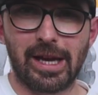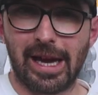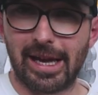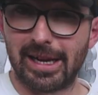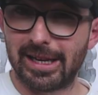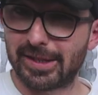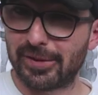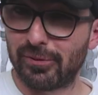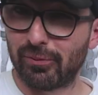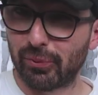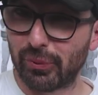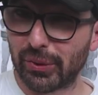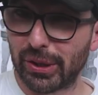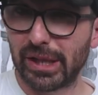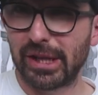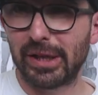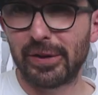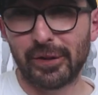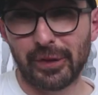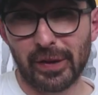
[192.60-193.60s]
And it's
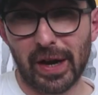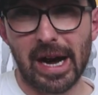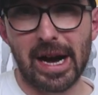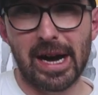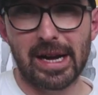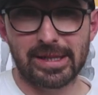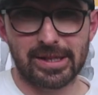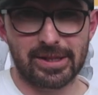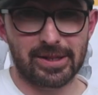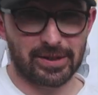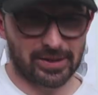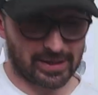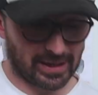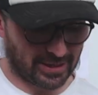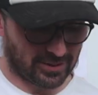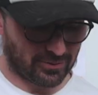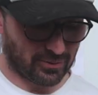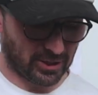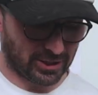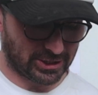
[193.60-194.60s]
really fast,
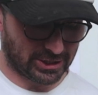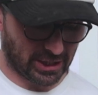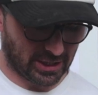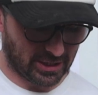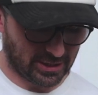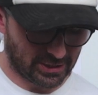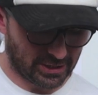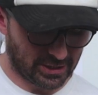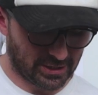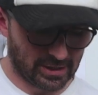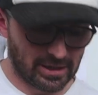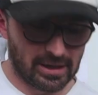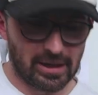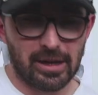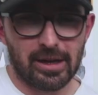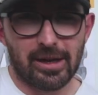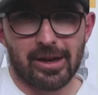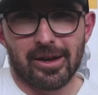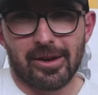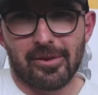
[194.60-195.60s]
okay, quite challenging.
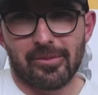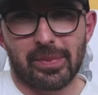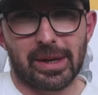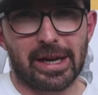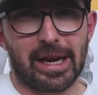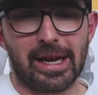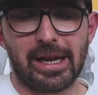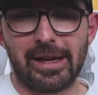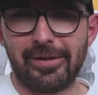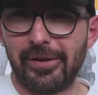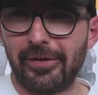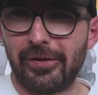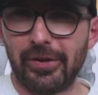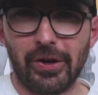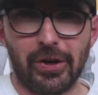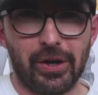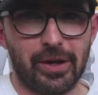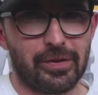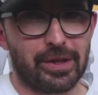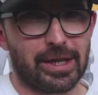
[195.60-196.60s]
But hey, even if you
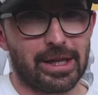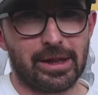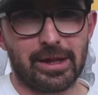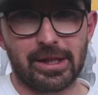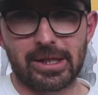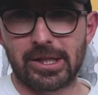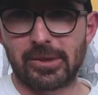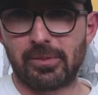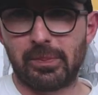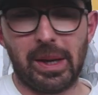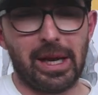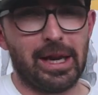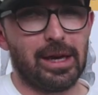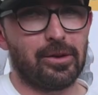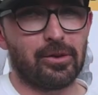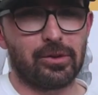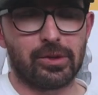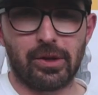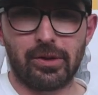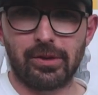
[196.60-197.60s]
don't ever get the
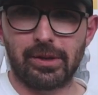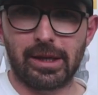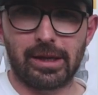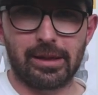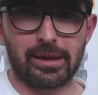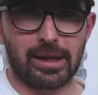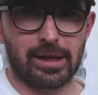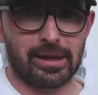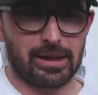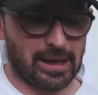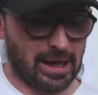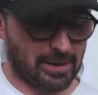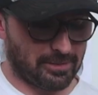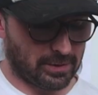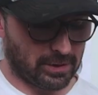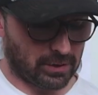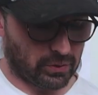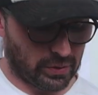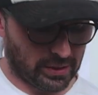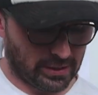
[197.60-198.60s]
speed or don't get that
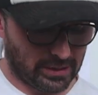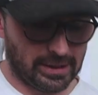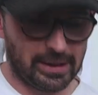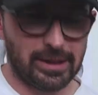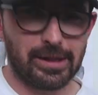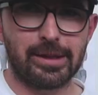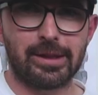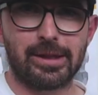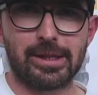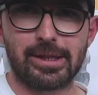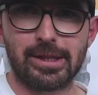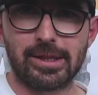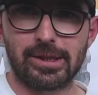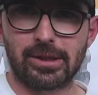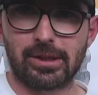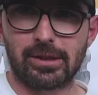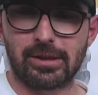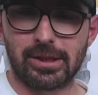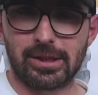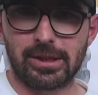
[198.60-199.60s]
happening quickly, this is
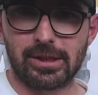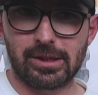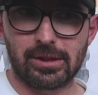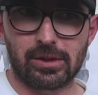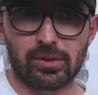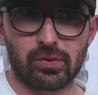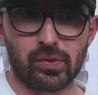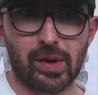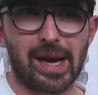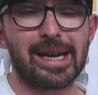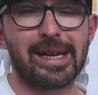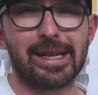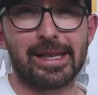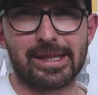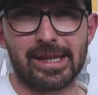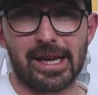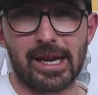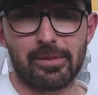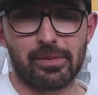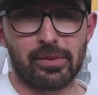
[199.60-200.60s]
a great
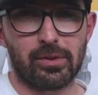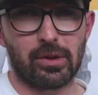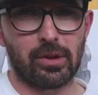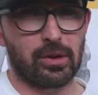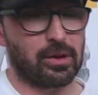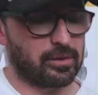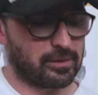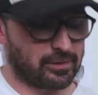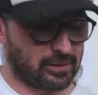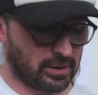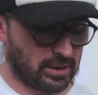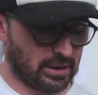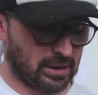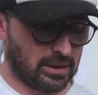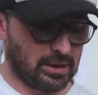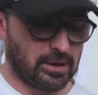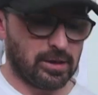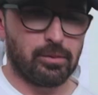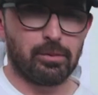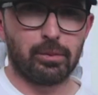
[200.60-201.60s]
example of
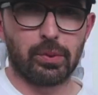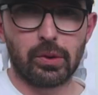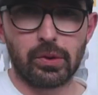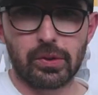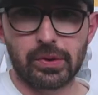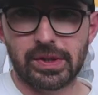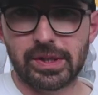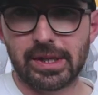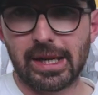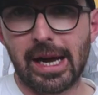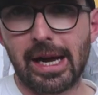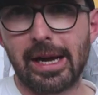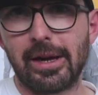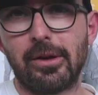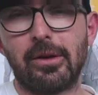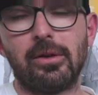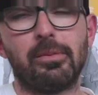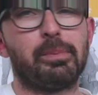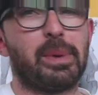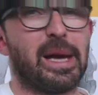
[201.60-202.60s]
blues
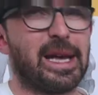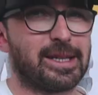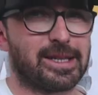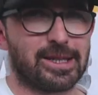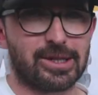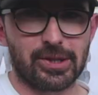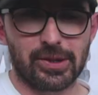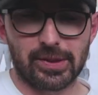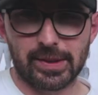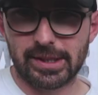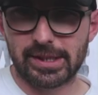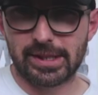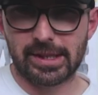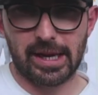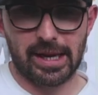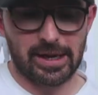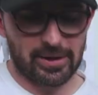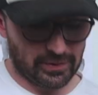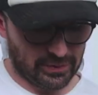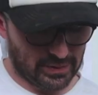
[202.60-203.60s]
scale, pentatonic
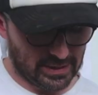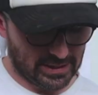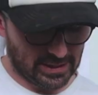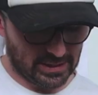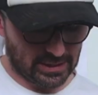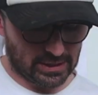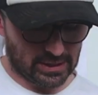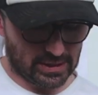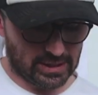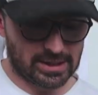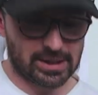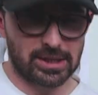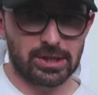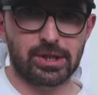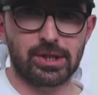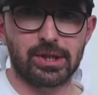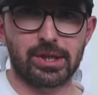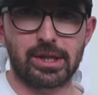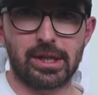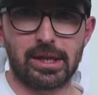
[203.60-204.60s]
scale. This is
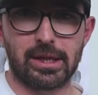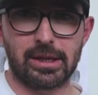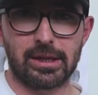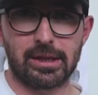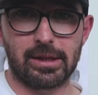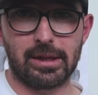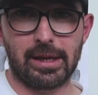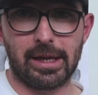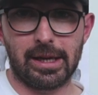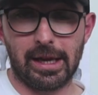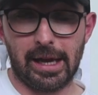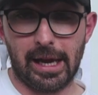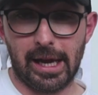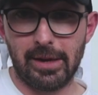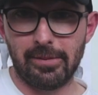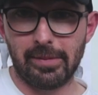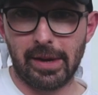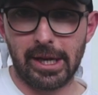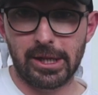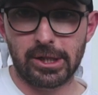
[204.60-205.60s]
just
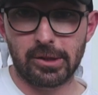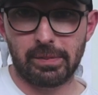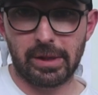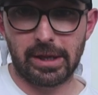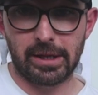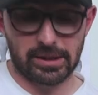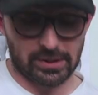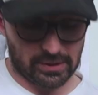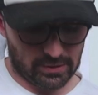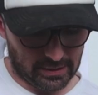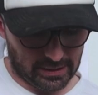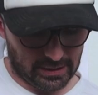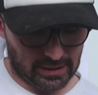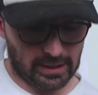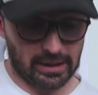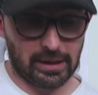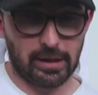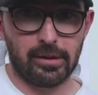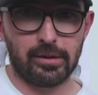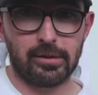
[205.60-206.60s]
E major pentatonic
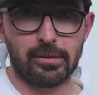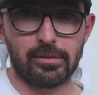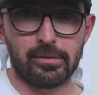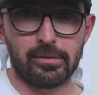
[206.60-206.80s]
here.